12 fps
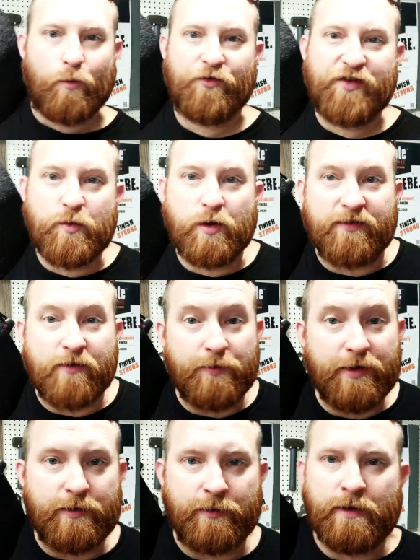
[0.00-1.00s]
see what it's going
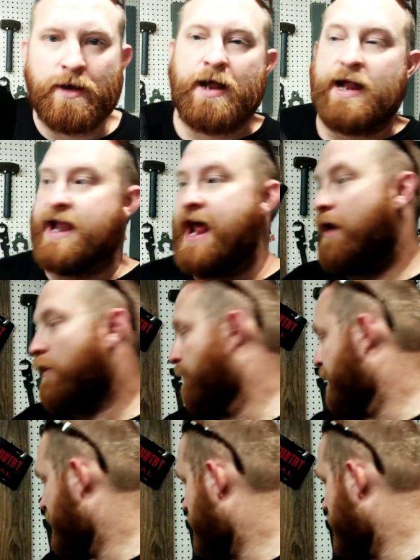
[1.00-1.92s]
to do. Now, on the